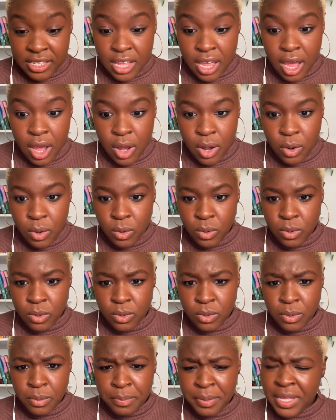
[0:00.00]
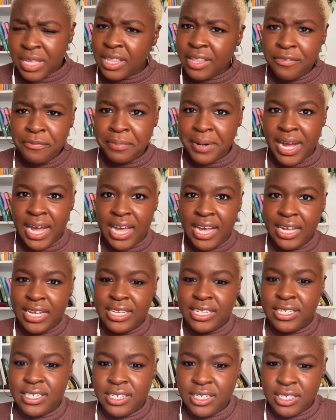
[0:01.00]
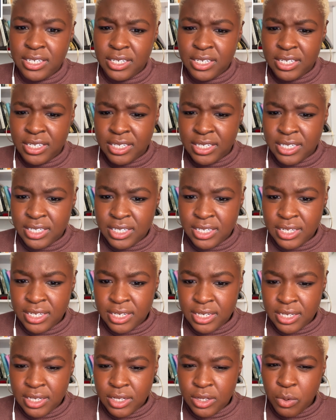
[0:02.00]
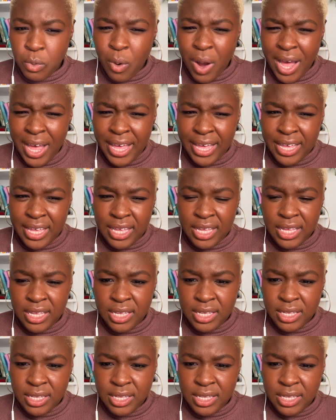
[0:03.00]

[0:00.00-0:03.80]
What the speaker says: Oh, being left behind. Why?